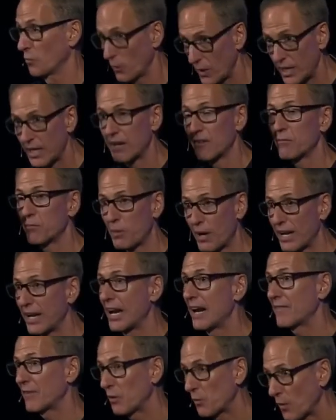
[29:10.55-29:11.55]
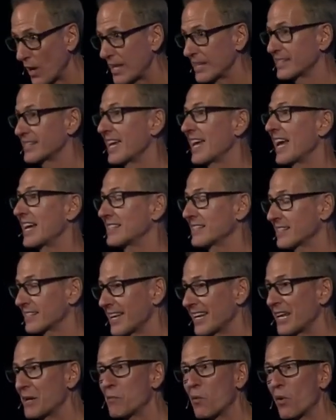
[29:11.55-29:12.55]
We have prayed every Wednesday and
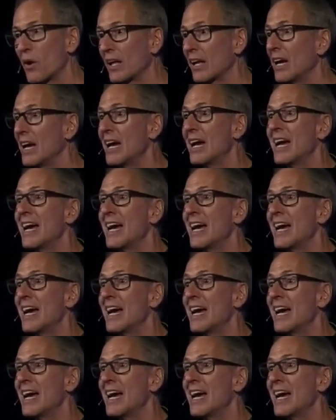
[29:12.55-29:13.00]
Sunday morning.